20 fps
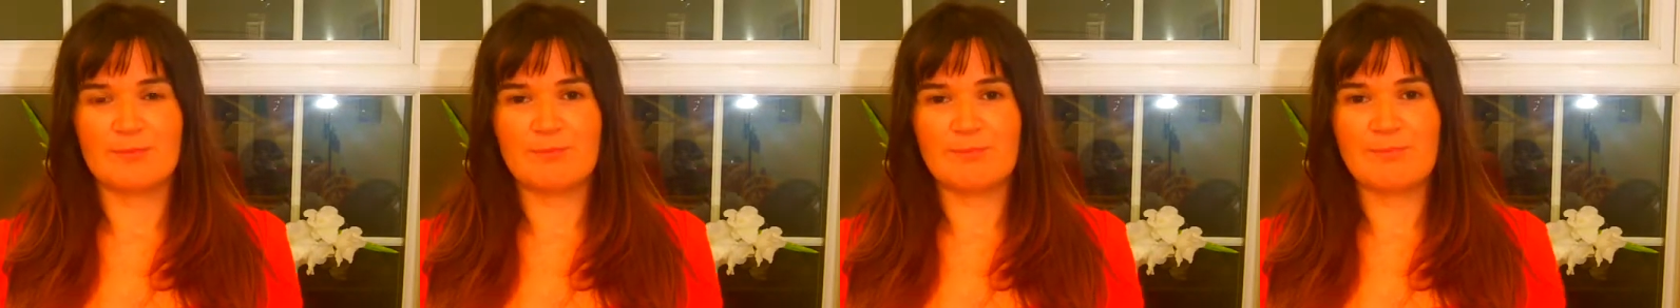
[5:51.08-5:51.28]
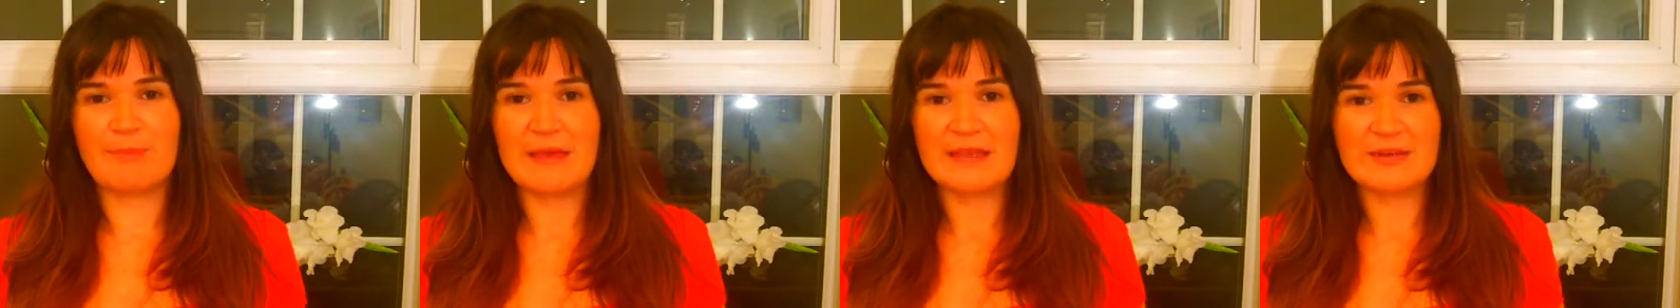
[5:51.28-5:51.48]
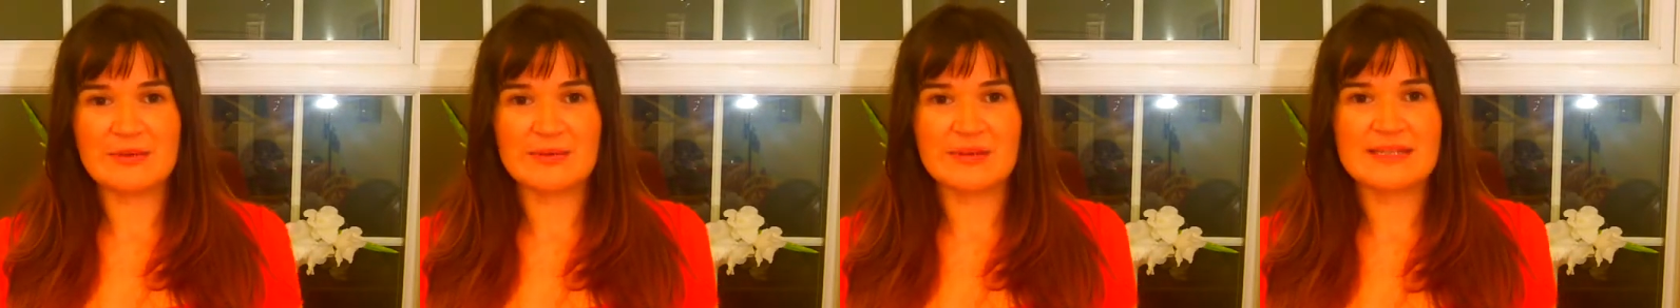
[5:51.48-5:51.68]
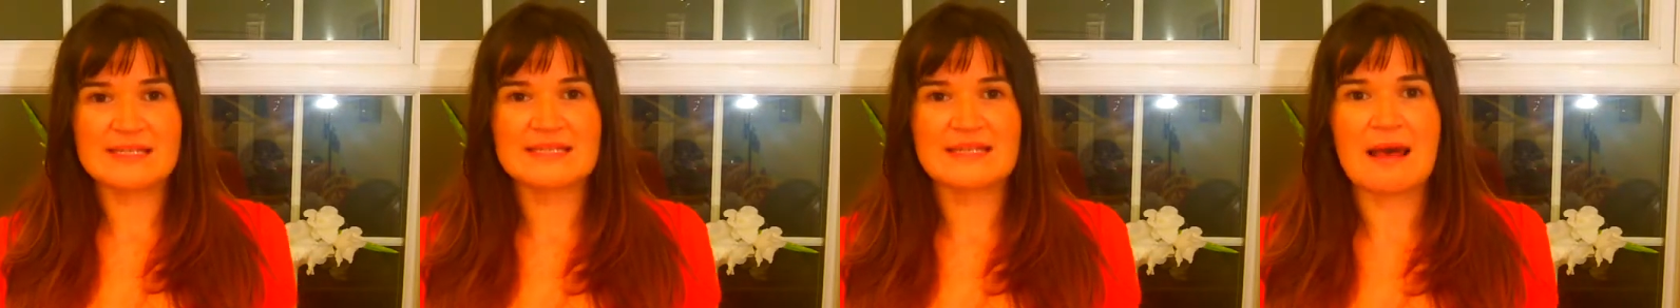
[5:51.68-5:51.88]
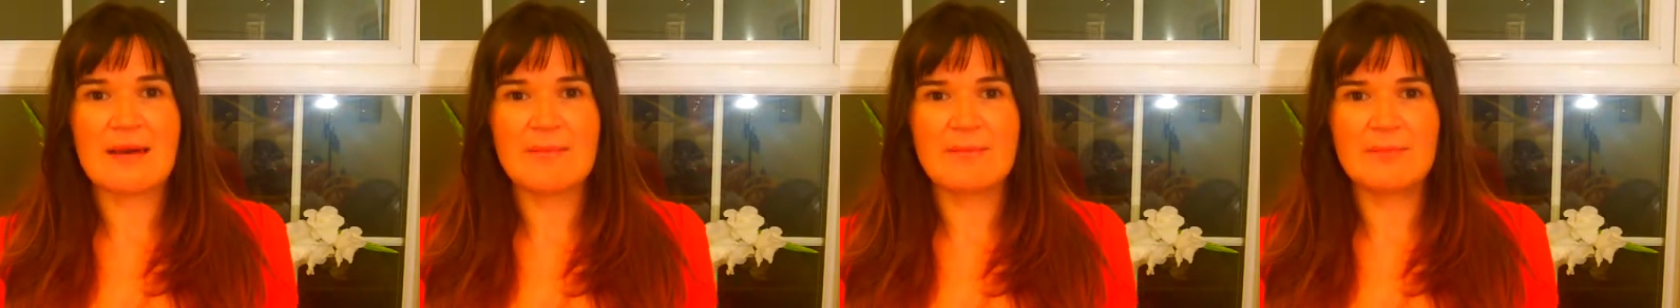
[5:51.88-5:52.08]
better
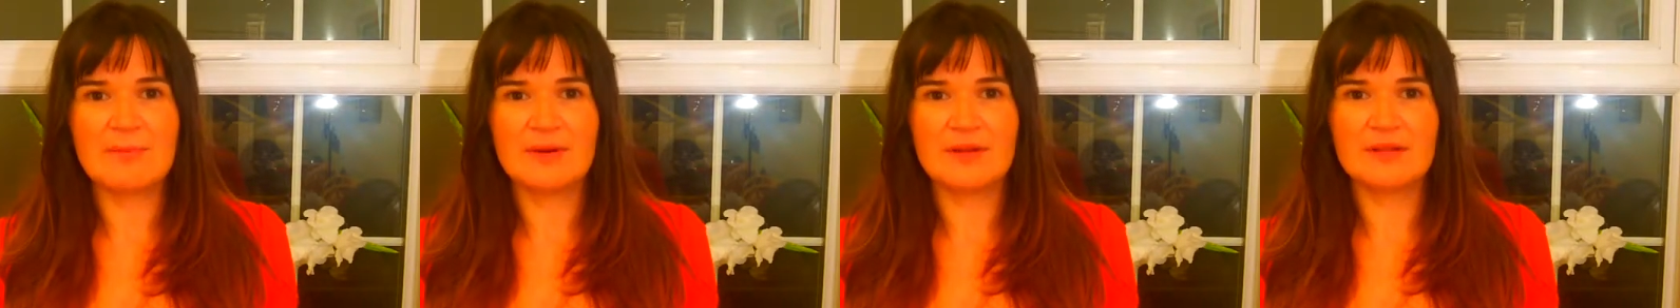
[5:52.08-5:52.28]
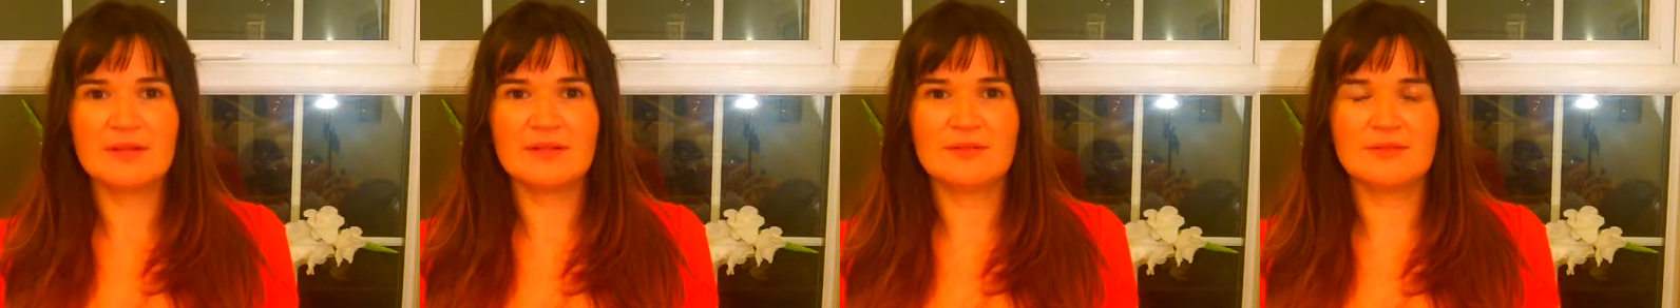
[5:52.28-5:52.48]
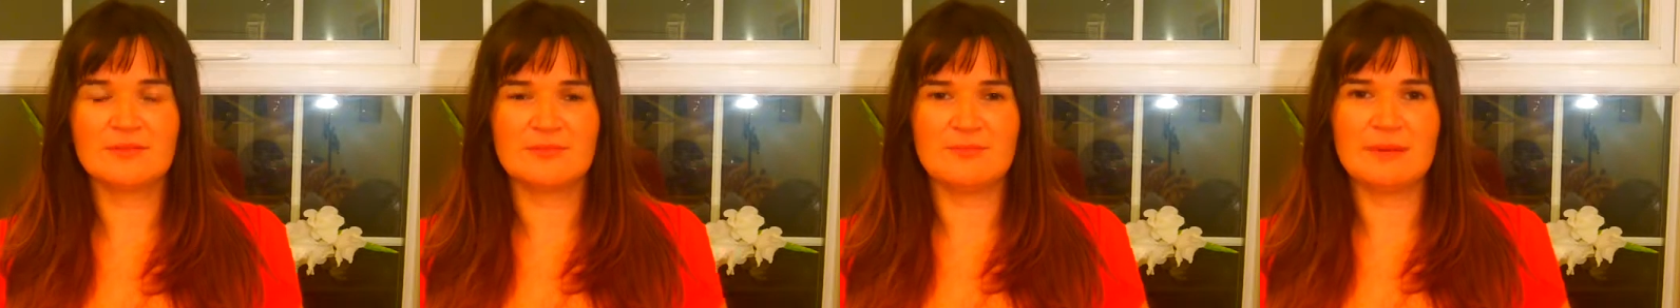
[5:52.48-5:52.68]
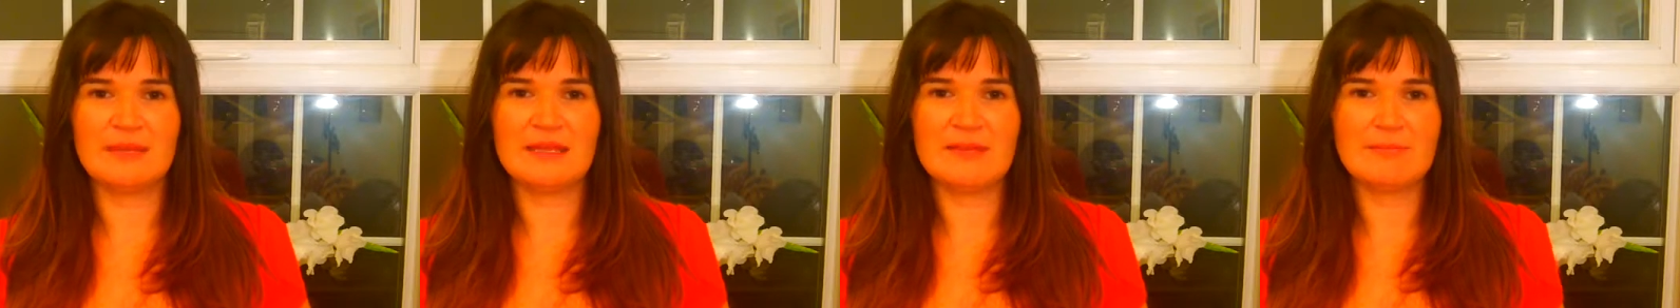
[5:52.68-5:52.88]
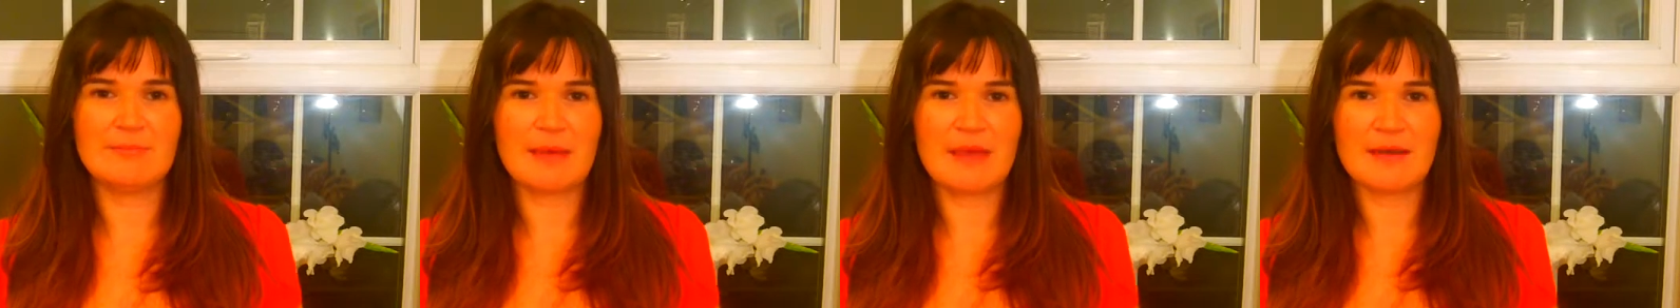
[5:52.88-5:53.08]
example,
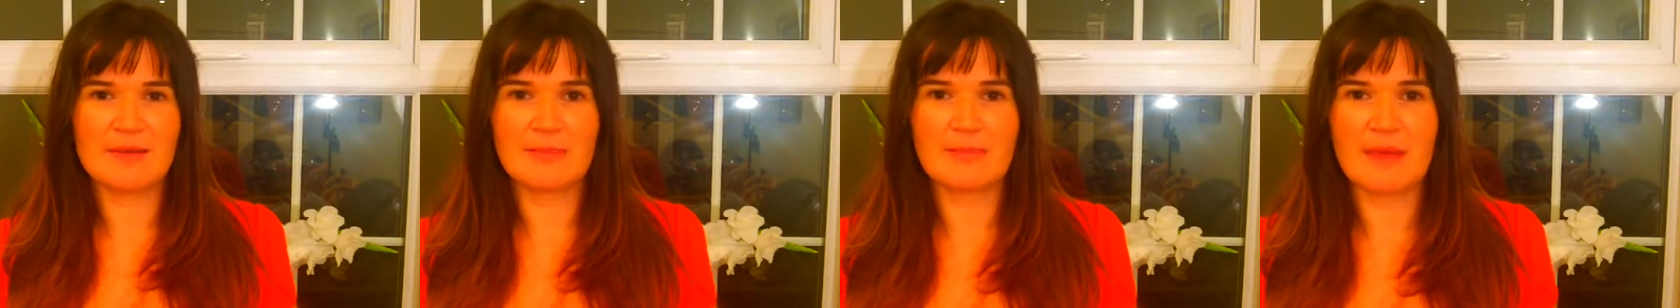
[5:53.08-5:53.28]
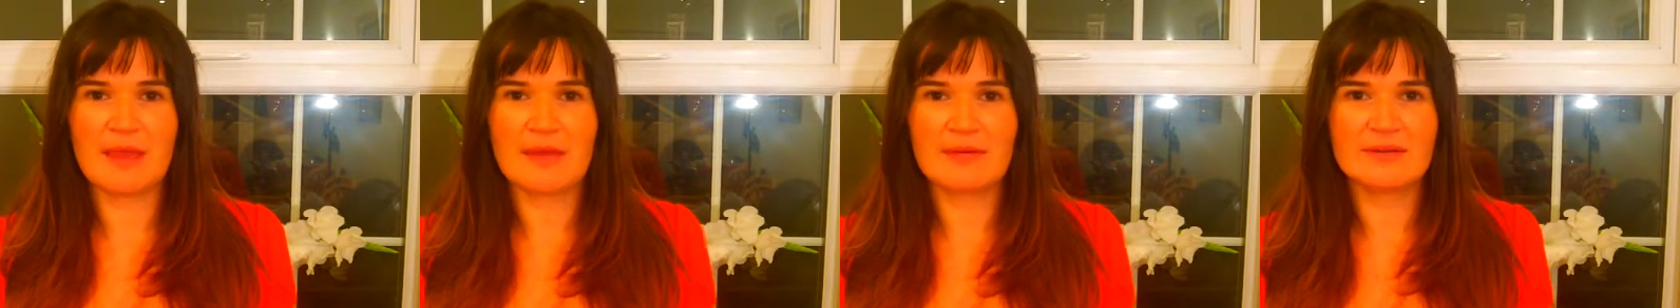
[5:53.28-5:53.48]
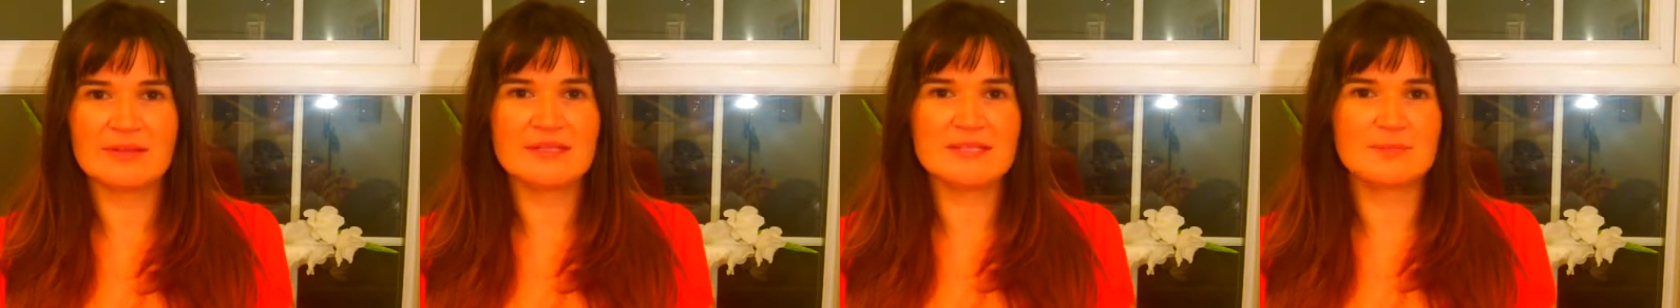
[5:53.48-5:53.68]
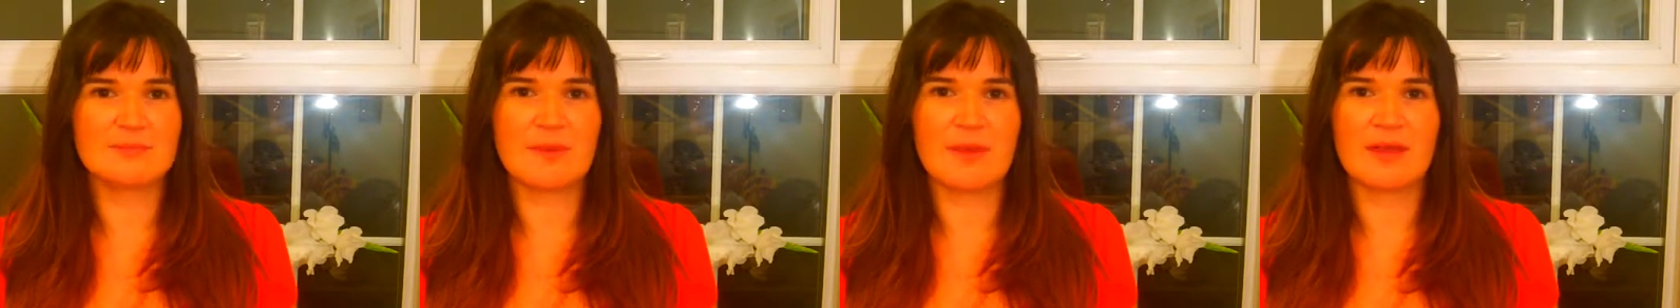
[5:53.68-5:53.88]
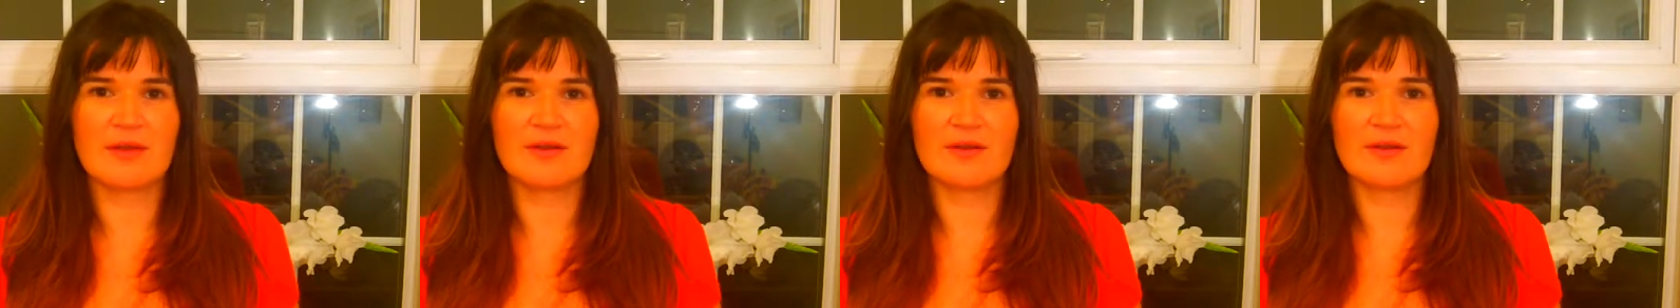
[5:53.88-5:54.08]
being better parents,
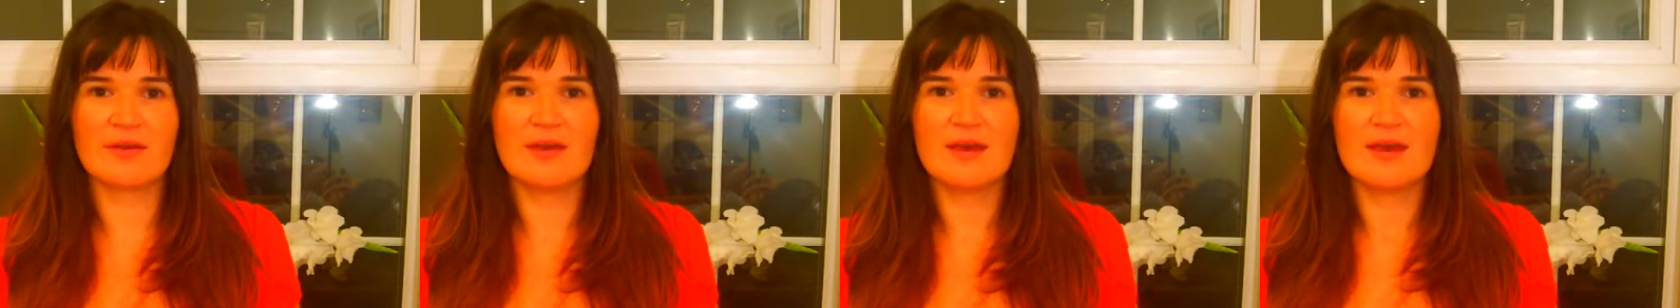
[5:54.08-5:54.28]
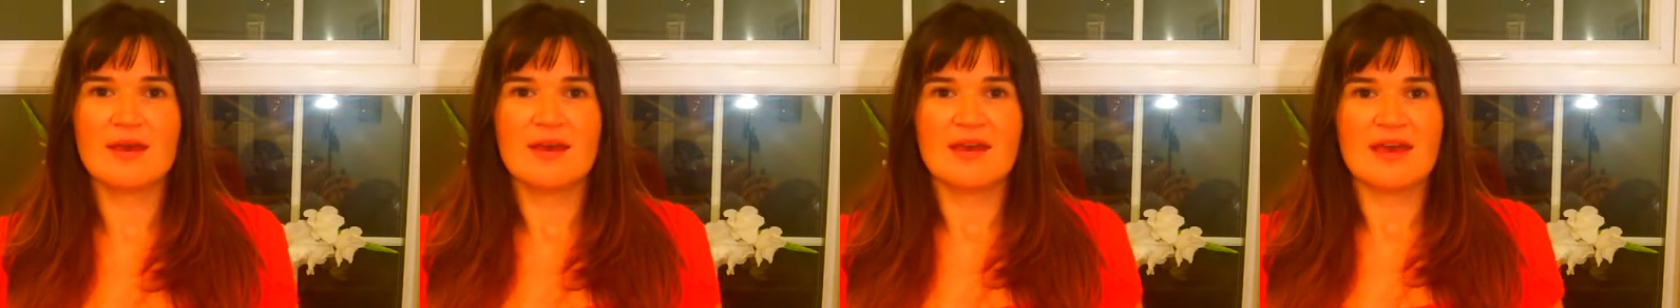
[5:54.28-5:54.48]
better